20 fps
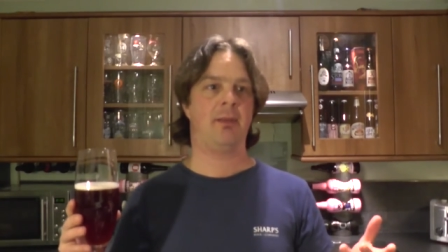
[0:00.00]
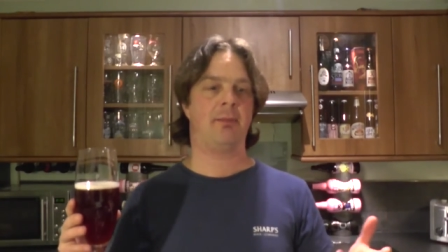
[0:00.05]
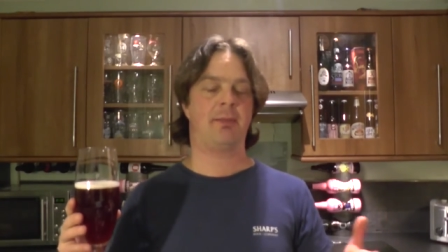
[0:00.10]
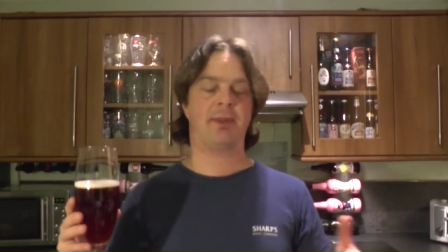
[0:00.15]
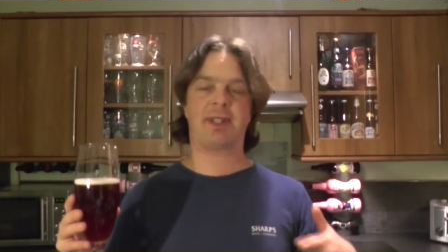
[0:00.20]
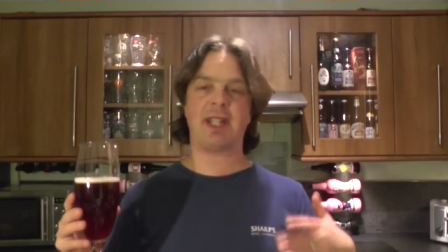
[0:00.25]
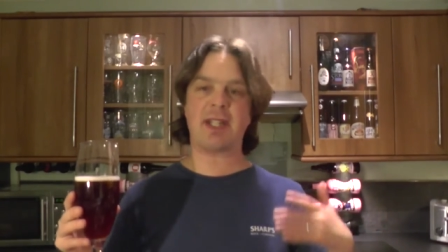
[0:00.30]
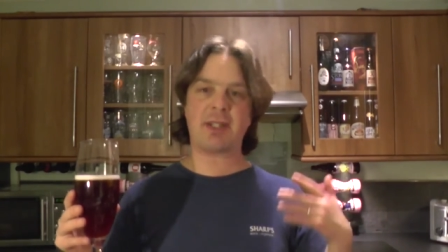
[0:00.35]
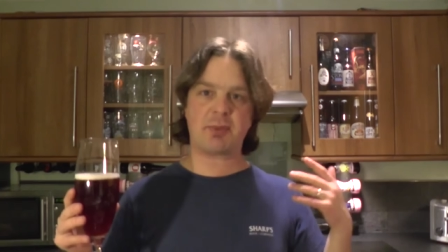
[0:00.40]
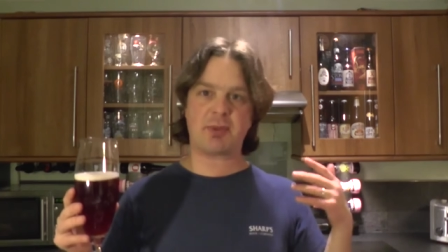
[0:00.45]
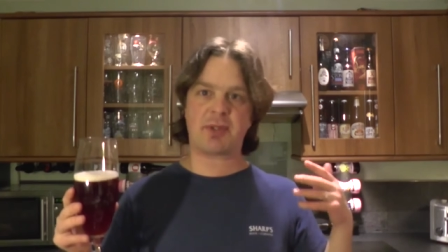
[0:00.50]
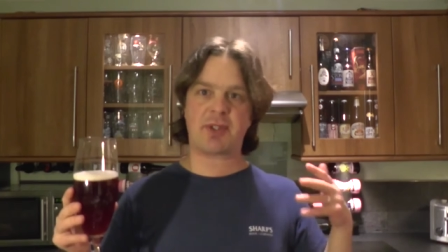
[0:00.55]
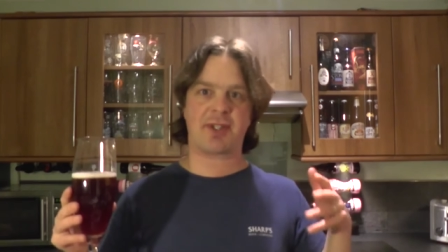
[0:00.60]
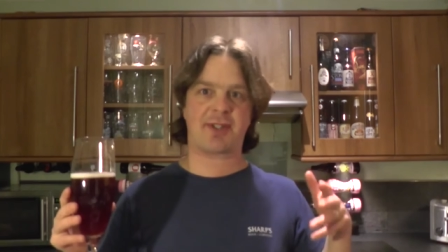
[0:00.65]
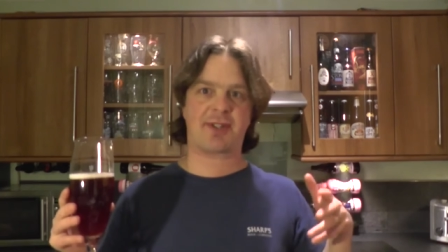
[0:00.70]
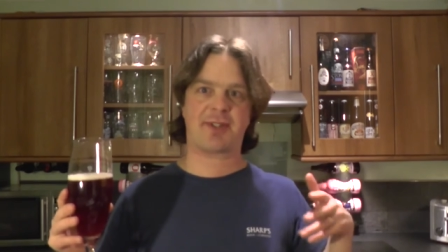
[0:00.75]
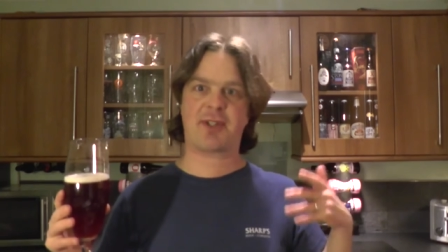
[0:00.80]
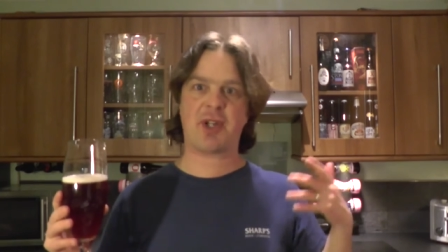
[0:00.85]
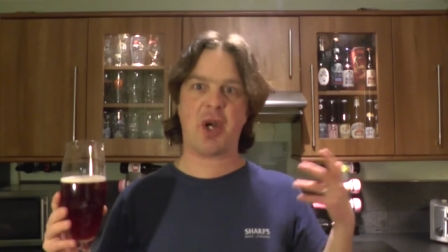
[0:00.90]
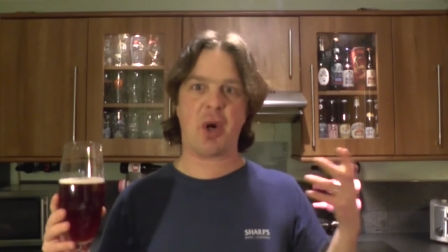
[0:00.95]
But this was
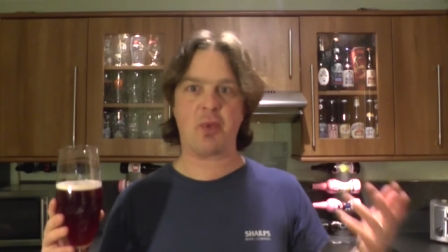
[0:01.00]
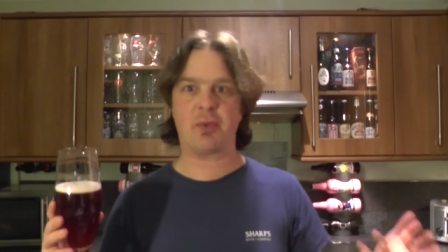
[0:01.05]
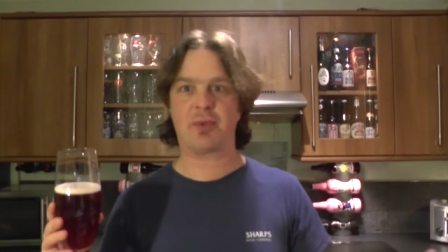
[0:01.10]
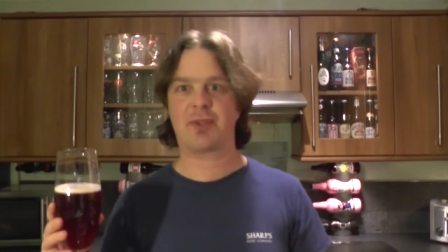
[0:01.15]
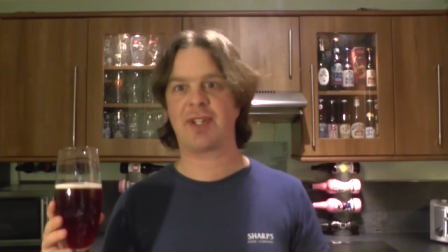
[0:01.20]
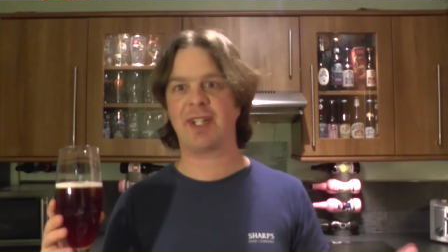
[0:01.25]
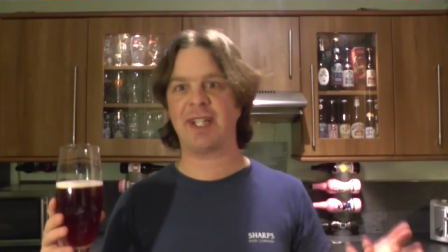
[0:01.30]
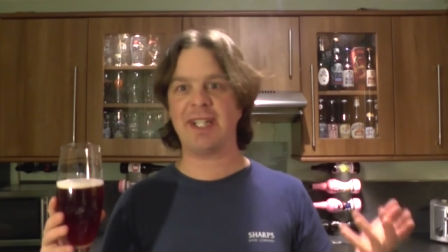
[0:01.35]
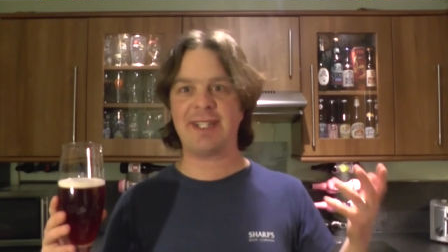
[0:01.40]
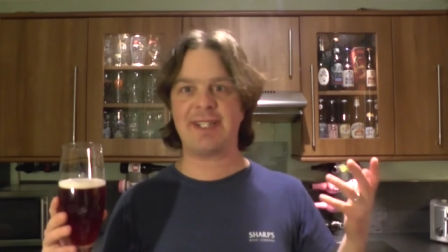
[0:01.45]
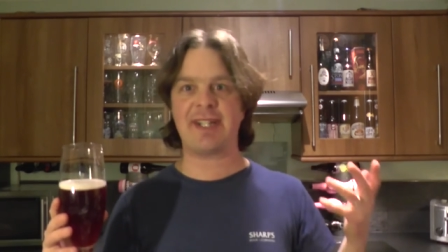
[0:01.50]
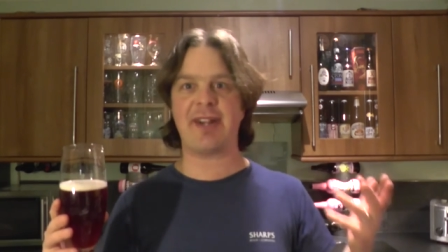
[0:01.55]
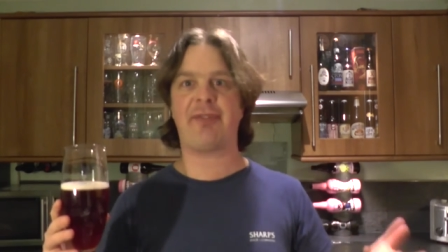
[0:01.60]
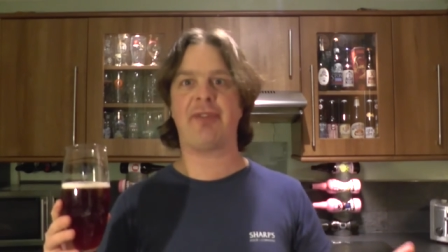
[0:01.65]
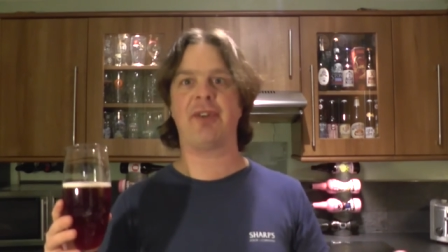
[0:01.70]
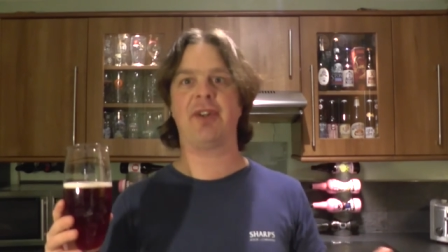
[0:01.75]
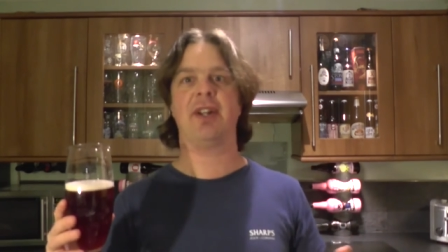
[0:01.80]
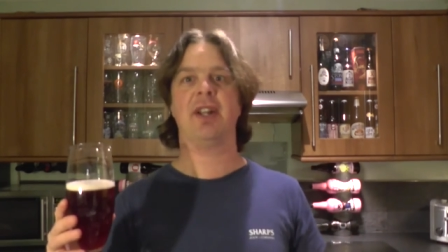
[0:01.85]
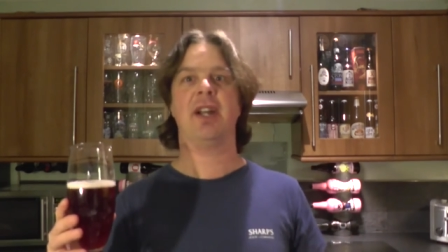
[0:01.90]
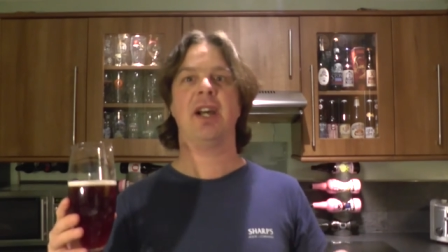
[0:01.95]
just totally
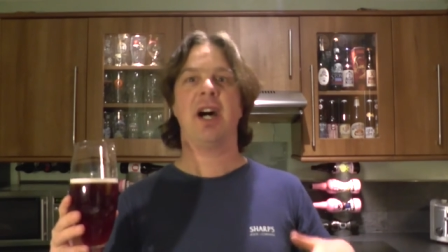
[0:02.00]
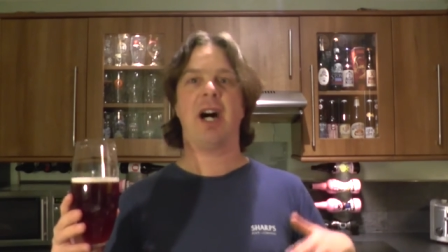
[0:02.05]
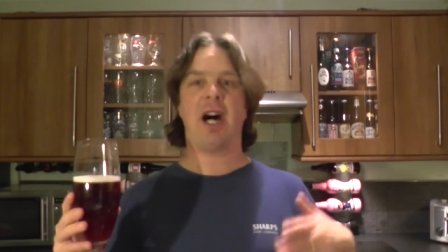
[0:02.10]
different.